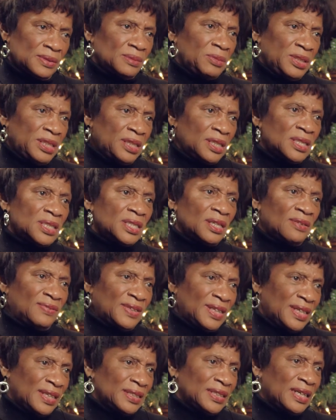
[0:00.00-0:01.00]
because of
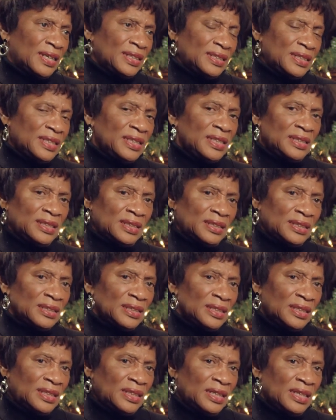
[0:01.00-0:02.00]
it, I think
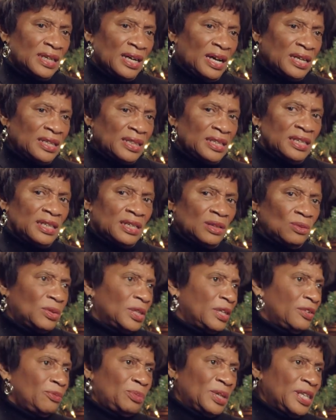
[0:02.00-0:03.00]
it
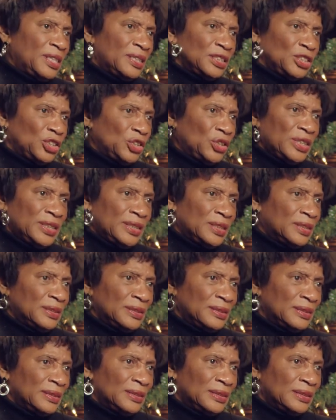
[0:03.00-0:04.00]
will have been a good
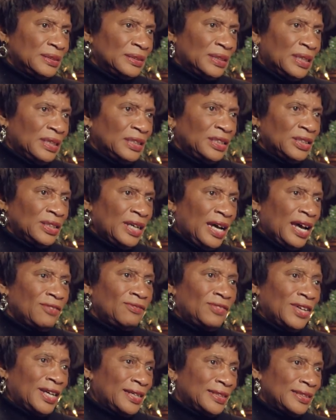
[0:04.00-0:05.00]

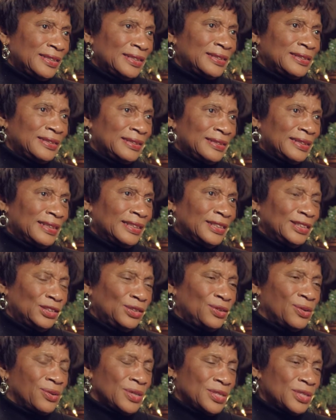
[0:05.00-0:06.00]
Advent, a
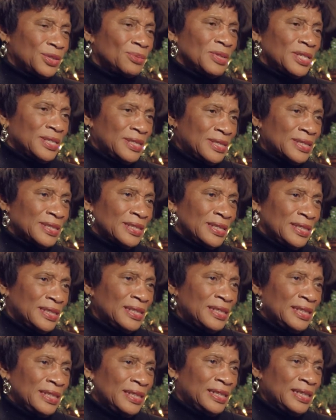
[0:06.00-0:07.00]
good Christmas.
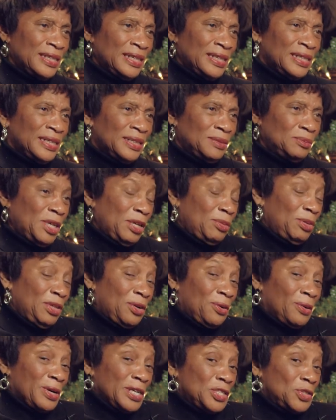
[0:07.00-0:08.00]
Maybe
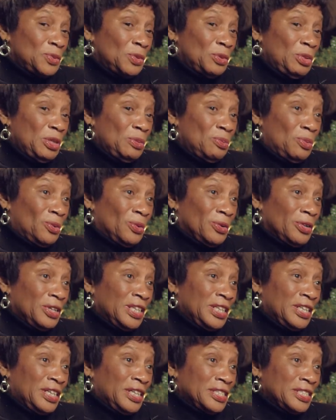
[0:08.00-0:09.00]
Christ will be born
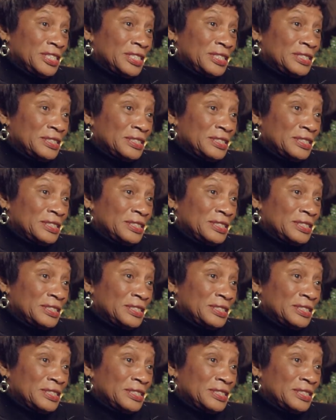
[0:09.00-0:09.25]
in us,